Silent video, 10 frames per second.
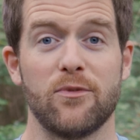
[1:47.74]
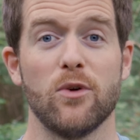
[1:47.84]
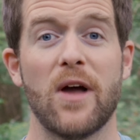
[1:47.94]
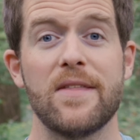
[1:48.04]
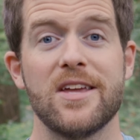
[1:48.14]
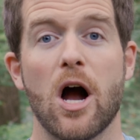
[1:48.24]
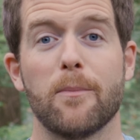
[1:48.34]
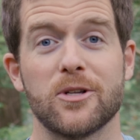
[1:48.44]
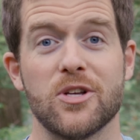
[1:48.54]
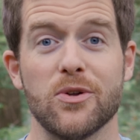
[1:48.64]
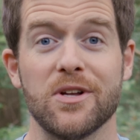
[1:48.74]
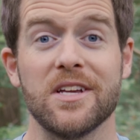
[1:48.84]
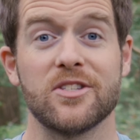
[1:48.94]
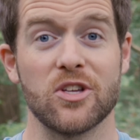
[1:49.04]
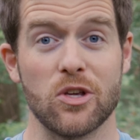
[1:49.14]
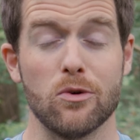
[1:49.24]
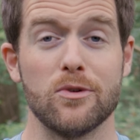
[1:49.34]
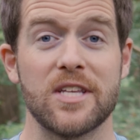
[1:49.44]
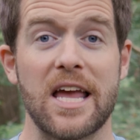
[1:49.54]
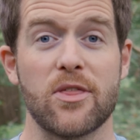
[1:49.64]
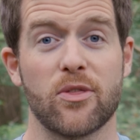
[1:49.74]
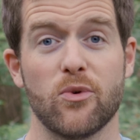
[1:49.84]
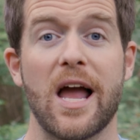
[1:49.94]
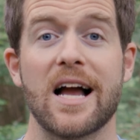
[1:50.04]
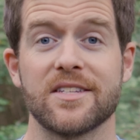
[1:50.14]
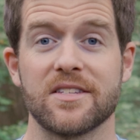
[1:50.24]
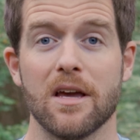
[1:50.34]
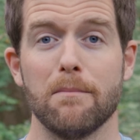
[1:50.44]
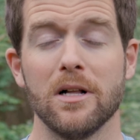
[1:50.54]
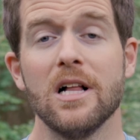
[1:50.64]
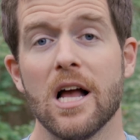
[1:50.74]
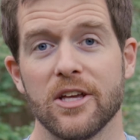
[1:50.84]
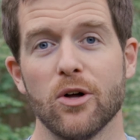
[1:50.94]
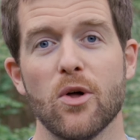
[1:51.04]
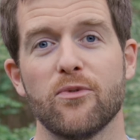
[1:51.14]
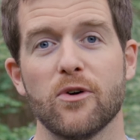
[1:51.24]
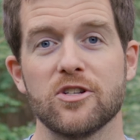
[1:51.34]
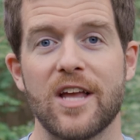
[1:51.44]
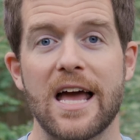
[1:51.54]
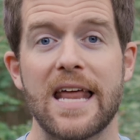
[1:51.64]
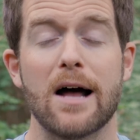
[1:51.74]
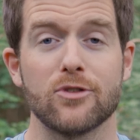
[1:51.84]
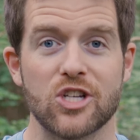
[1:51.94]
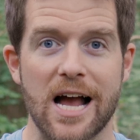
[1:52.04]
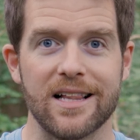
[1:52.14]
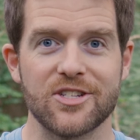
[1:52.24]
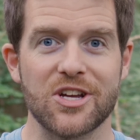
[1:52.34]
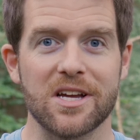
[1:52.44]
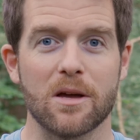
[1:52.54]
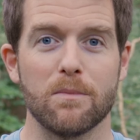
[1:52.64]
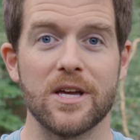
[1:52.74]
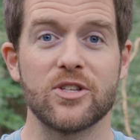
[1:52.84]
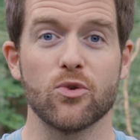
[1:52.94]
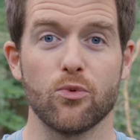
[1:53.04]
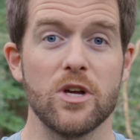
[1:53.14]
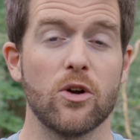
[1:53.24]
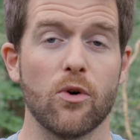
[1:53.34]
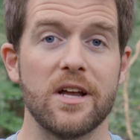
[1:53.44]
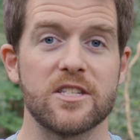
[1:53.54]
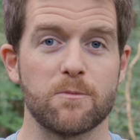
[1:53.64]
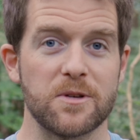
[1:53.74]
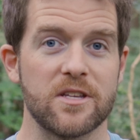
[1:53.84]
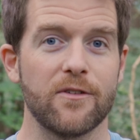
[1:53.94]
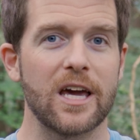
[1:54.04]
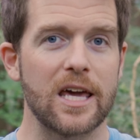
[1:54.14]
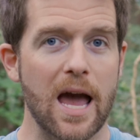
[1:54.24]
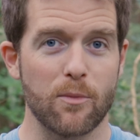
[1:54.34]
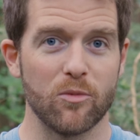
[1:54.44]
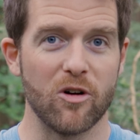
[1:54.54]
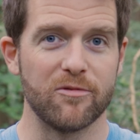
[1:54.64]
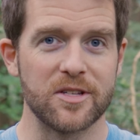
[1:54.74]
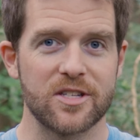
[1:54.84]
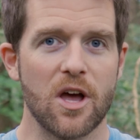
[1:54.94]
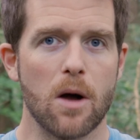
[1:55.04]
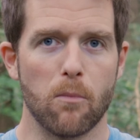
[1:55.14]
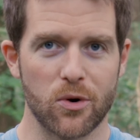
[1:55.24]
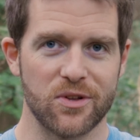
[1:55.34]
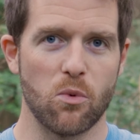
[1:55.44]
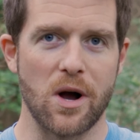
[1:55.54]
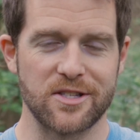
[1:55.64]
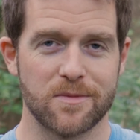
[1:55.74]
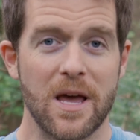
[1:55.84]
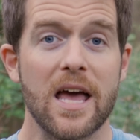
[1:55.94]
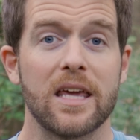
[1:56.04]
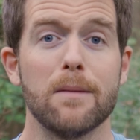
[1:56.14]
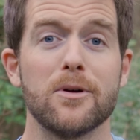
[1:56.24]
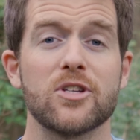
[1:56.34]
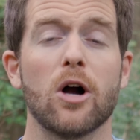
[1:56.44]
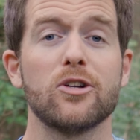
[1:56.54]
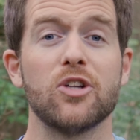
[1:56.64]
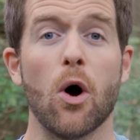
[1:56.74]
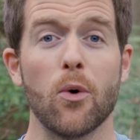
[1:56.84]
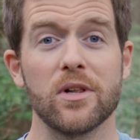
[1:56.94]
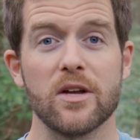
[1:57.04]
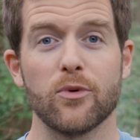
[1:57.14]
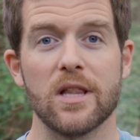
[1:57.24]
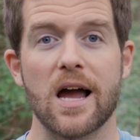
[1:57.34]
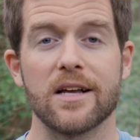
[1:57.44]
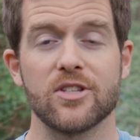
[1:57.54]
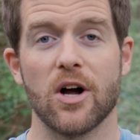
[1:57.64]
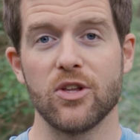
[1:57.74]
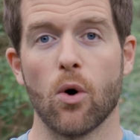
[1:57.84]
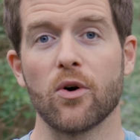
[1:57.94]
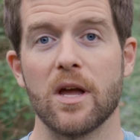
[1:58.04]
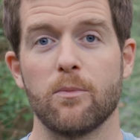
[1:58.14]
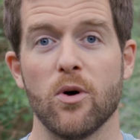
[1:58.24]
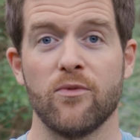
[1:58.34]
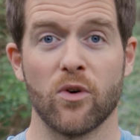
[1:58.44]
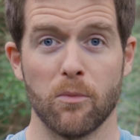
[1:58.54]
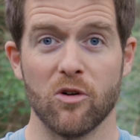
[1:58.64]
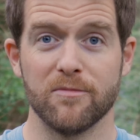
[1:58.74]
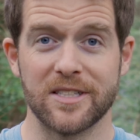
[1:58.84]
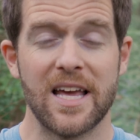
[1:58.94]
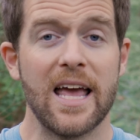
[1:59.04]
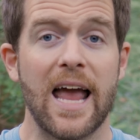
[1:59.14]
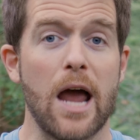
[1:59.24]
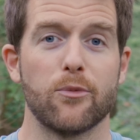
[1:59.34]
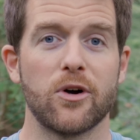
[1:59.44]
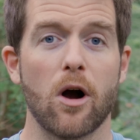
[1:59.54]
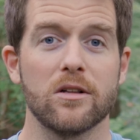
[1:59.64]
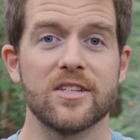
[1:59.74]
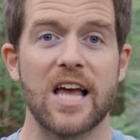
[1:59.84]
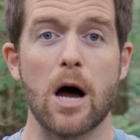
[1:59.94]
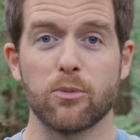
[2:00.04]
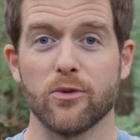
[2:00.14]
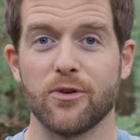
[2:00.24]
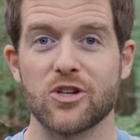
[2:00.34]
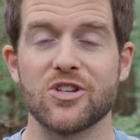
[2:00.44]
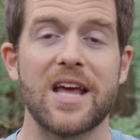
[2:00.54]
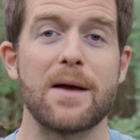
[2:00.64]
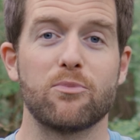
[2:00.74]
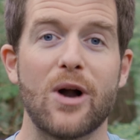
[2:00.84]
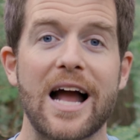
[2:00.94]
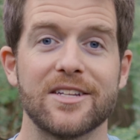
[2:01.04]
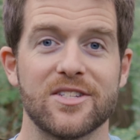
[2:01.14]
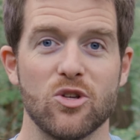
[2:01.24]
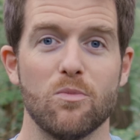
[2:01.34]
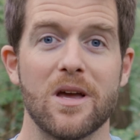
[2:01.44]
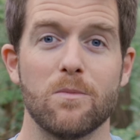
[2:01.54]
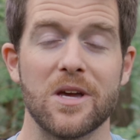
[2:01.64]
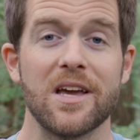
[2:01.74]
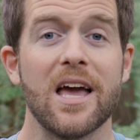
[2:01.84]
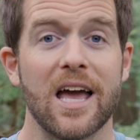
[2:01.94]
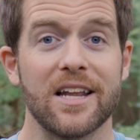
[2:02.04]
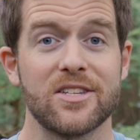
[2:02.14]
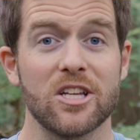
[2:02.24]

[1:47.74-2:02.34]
If you've had the opportunity to use a 3-axis gimbal, you'll know firsthand how challenging it can be to recreate specific camera movements more than once. Gimbals are totally reliant on your input for movement, and regardless how proficient and practiced you may be, it is